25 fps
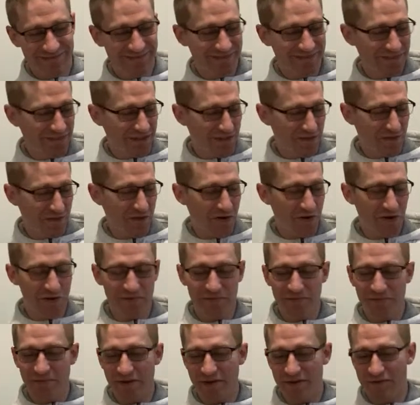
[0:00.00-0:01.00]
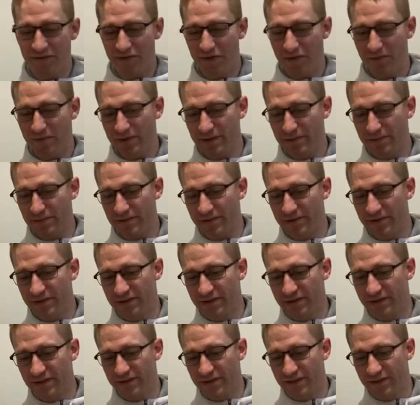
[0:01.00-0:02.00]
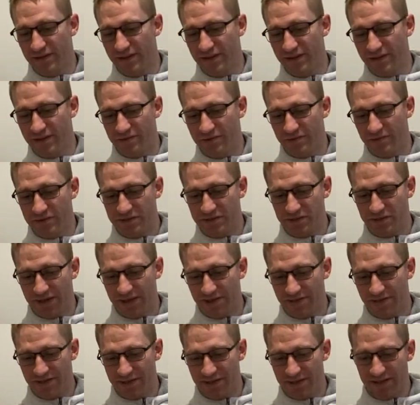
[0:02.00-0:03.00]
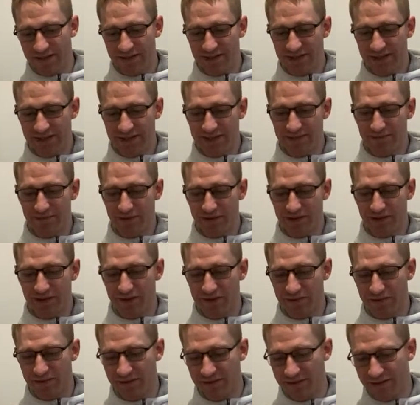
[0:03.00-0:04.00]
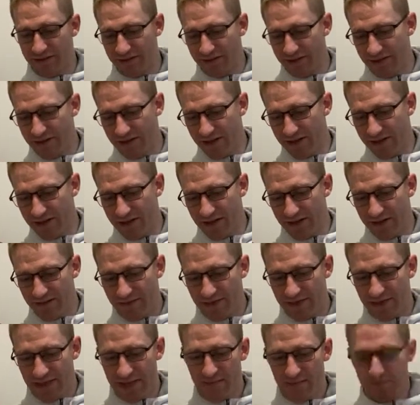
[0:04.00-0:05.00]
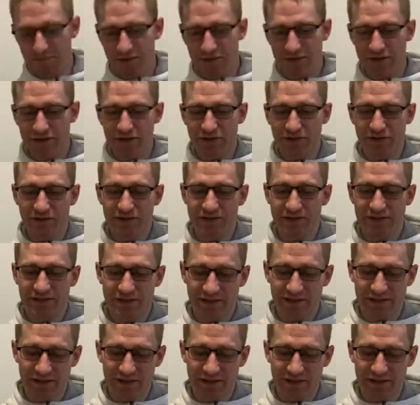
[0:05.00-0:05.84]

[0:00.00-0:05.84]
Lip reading: of all people, which I'll have a link in below. They produced